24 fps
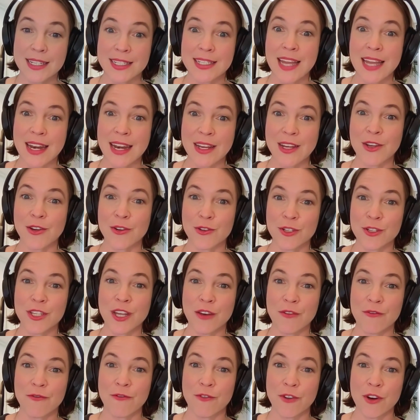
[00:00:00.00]
to setting
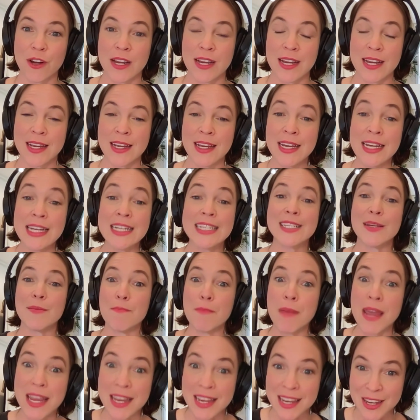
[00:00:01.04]
yourself free, to
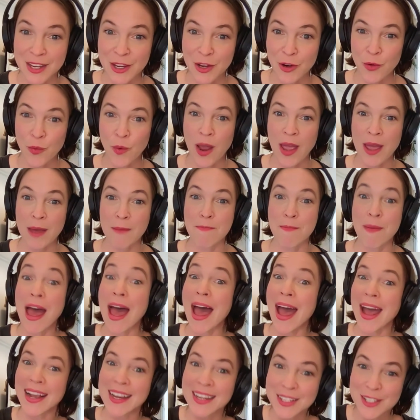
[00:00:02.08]
making your way
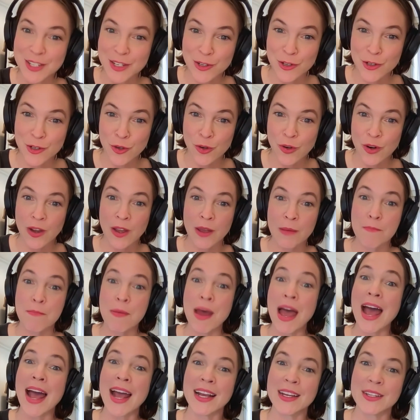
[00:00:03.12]
back to joy,
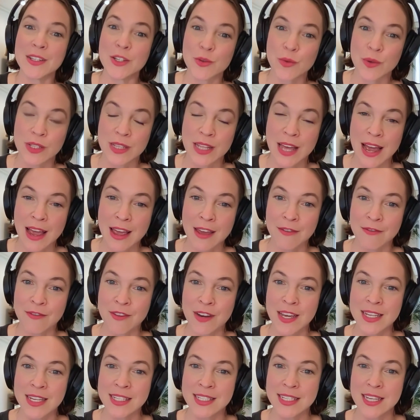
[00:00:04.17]
back to
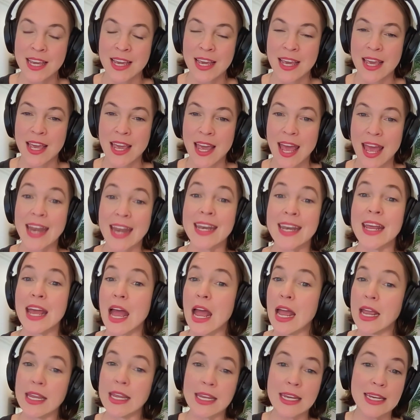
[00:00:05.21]
aliveness, and
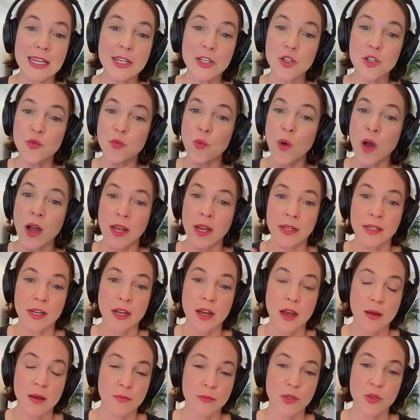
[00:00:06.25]
each one
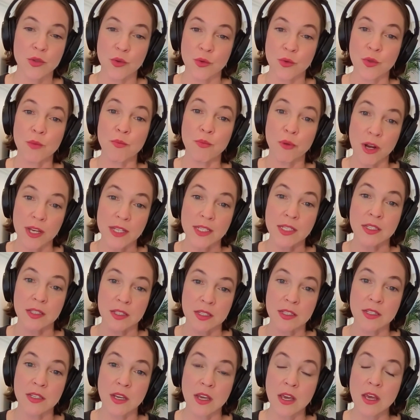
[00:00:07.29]
comes through the
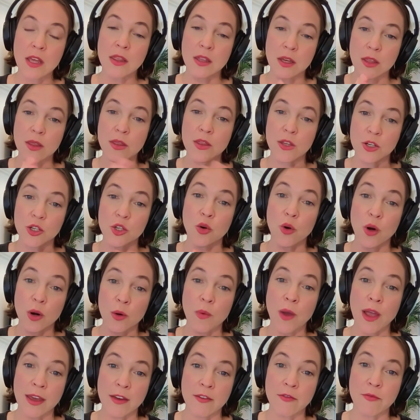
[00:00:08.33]
presence, the
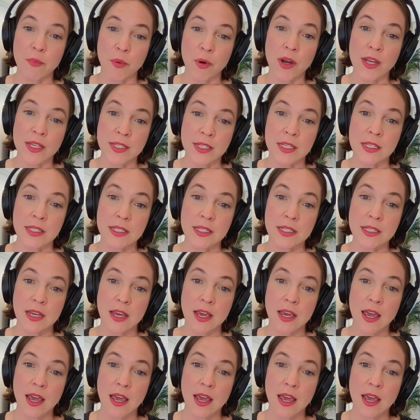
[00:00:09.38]
doorway of presence.